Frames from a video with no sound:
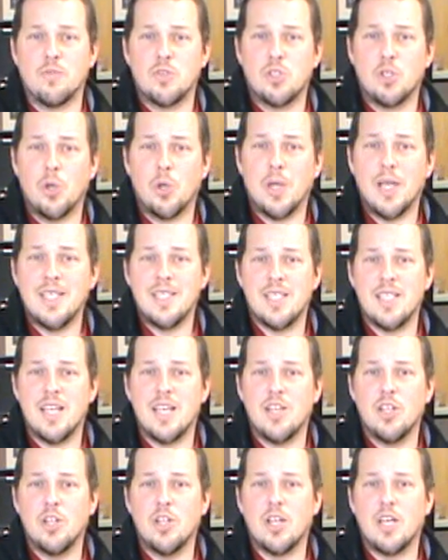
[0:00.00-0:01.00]
So let's
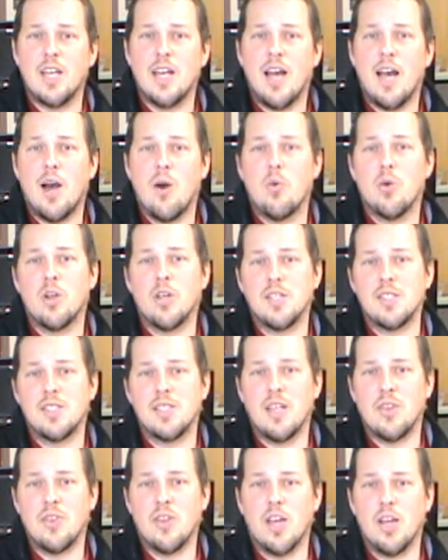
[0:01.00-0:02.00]
take a look at how we're going to
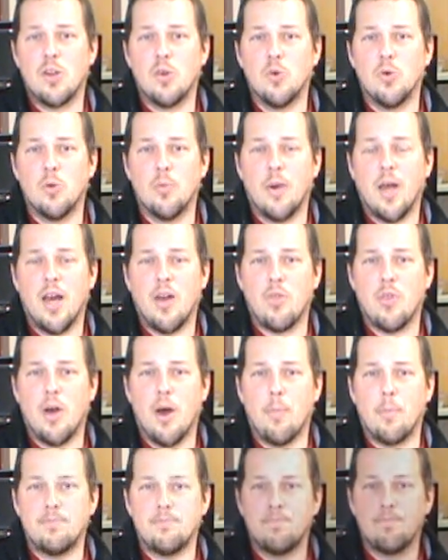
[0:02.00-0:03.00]
set that cool bath up.